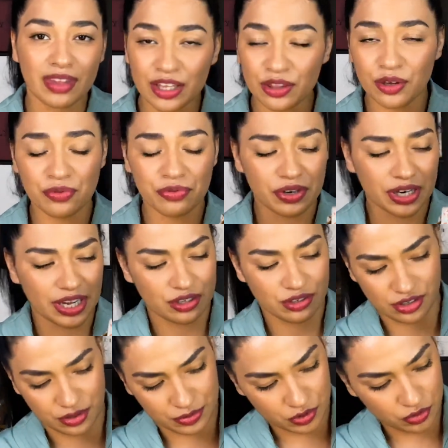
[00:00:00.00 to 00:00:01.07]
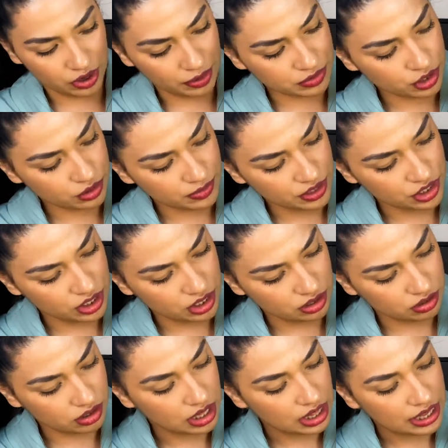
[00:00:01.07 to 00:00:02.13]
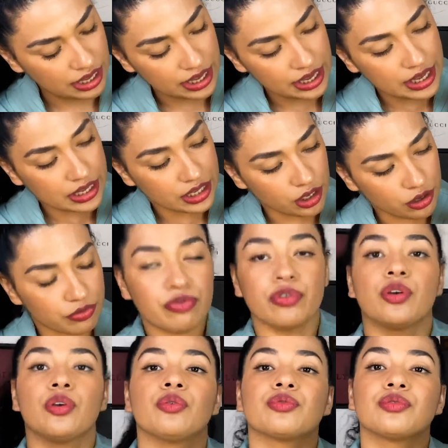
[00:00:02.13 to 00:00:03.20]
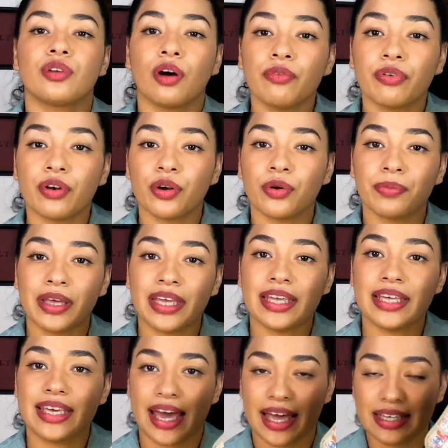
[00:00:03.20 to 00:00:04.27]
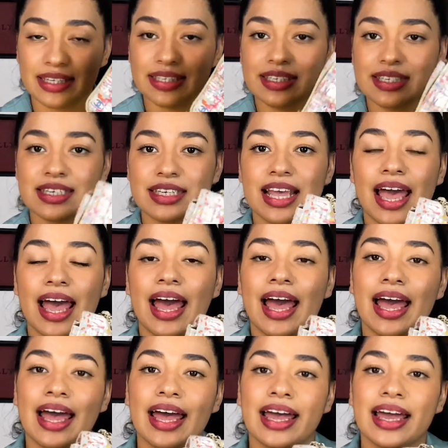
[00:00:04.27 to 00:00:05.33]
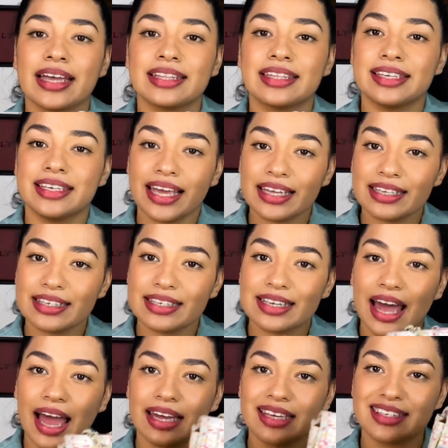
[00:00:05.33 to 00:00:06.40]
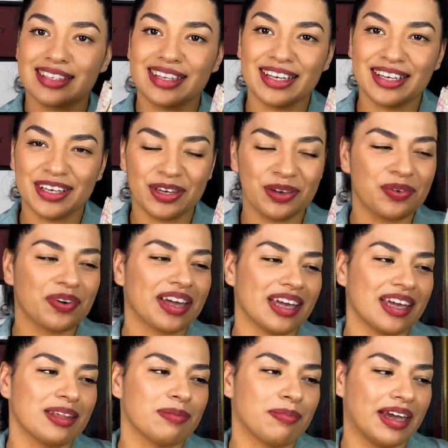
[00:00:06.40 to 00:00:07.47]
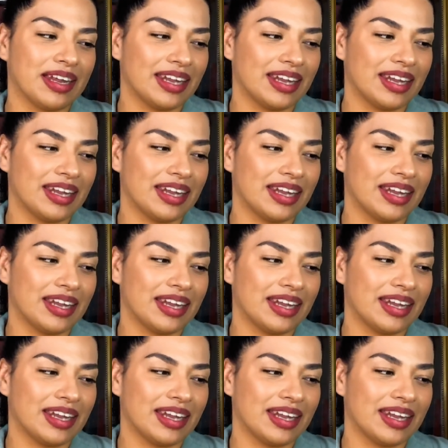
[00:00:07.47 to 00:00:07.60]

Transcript: Don't forget to subscribe to my channel if you don't follow me yet. And yes, I see you in my